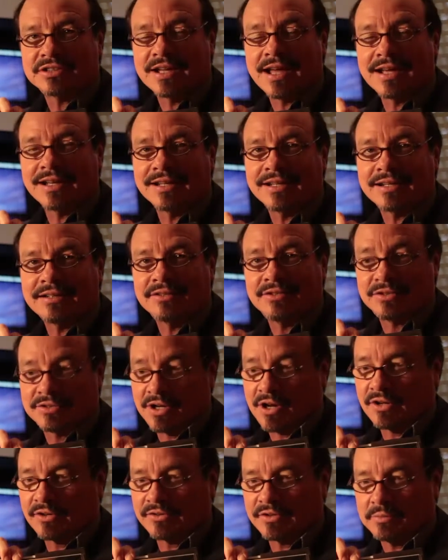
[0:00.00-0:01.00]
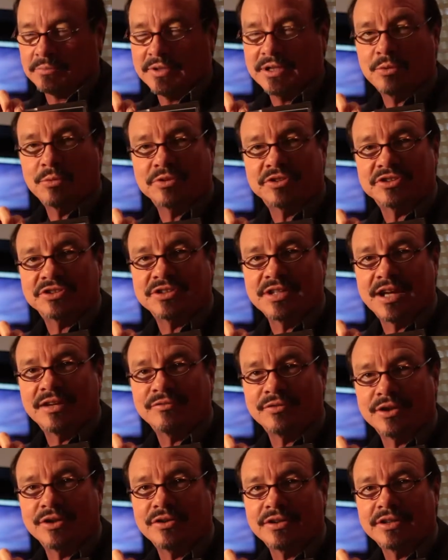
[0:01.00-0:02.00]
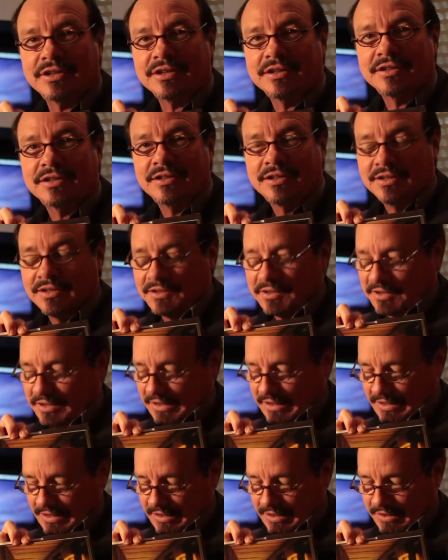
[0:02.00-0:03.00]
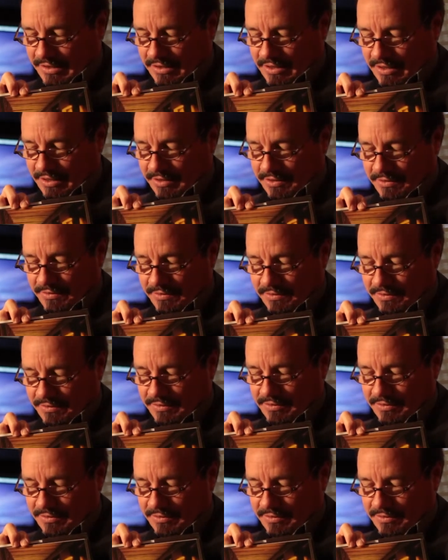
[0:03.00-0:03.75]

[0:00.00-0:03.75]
slightly taller than me, which is not very. And it